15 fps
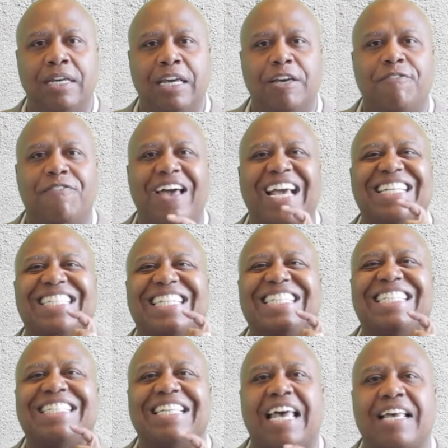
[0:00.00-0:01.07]
In fact,
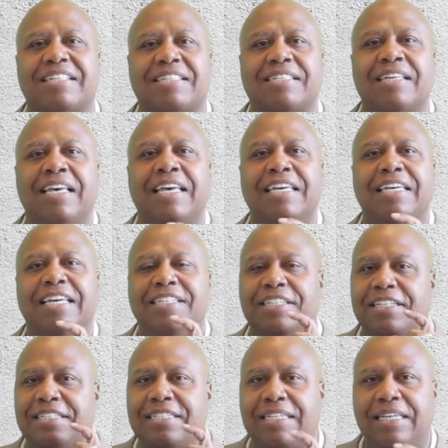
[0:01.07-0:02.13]
success is
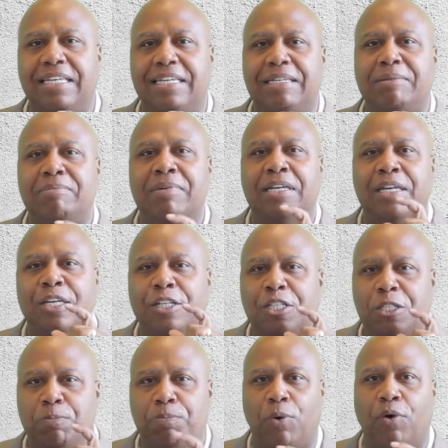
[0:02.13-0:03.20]
a team
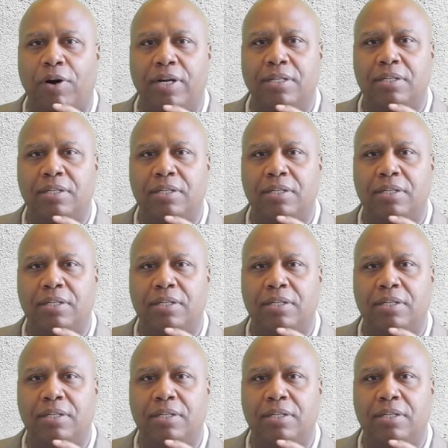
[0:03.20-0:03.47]
sport.